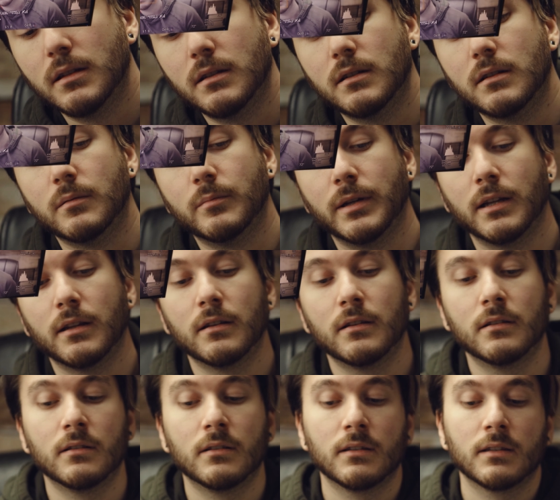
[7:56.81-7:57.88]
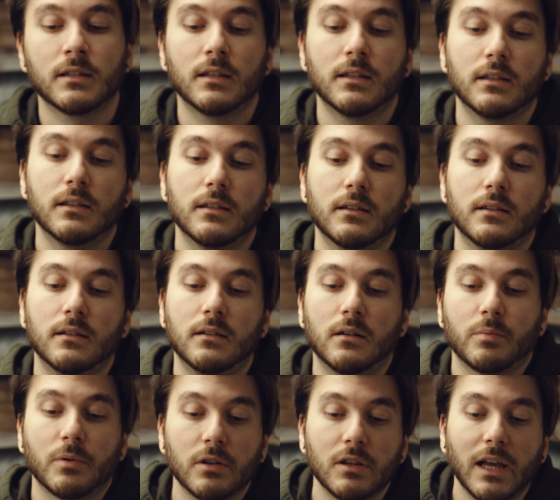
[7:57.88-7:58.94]
Oh man.
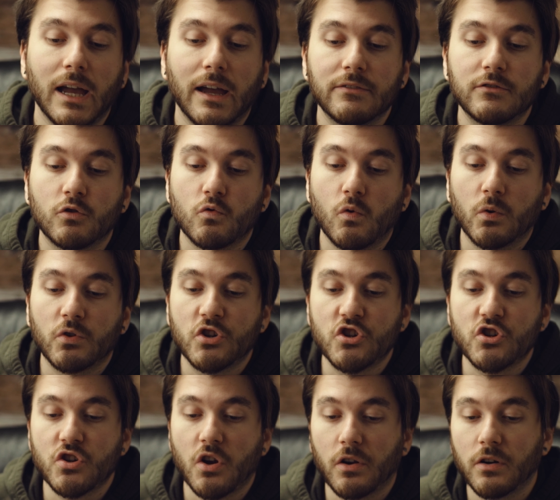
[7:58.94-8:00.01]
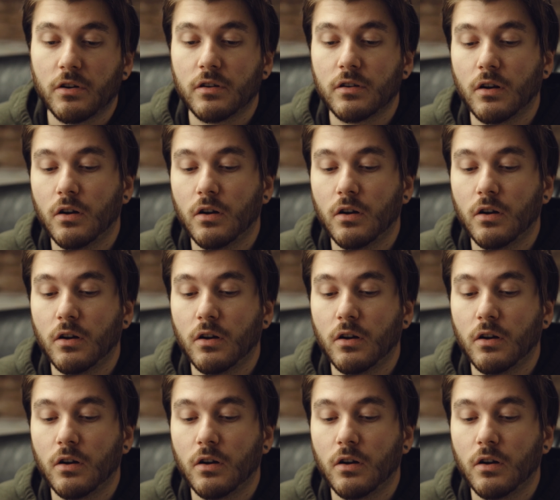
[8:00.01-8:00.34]
Apparently I have the wrong shutter.